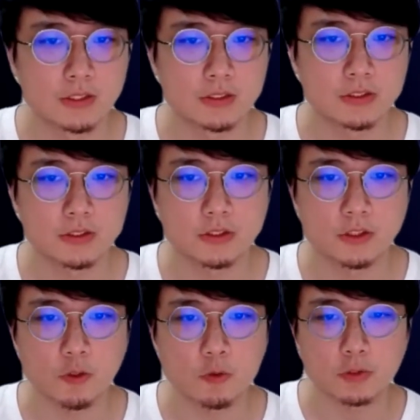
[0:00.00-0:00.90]

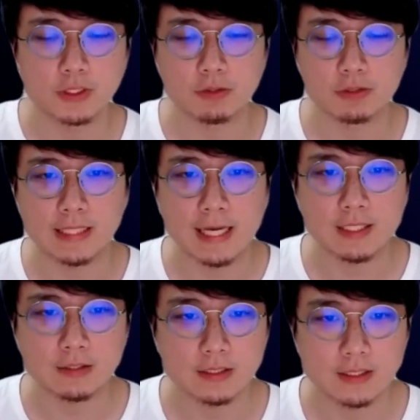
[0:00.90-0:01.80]
So
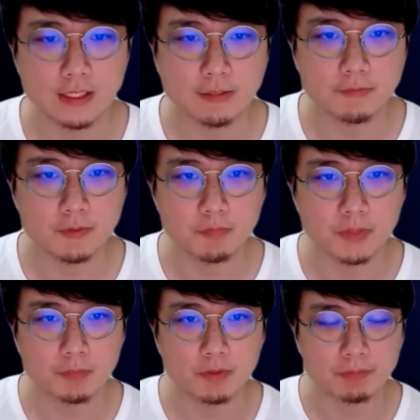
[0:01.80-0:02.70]
that give
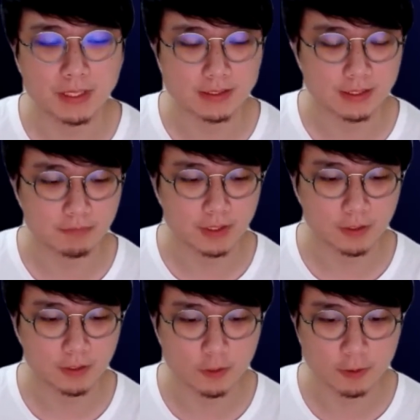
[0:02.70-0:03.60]
people a mindset
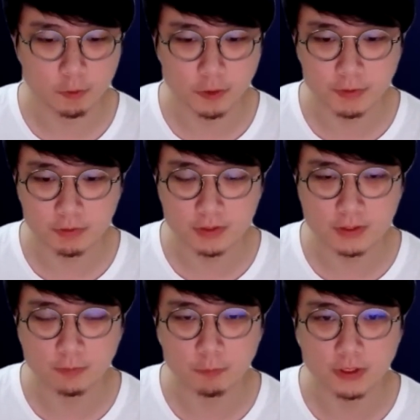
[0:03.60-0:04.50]
that, okay, crypto is
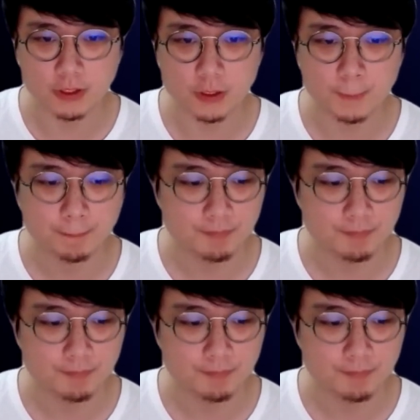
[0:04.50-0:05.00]
a really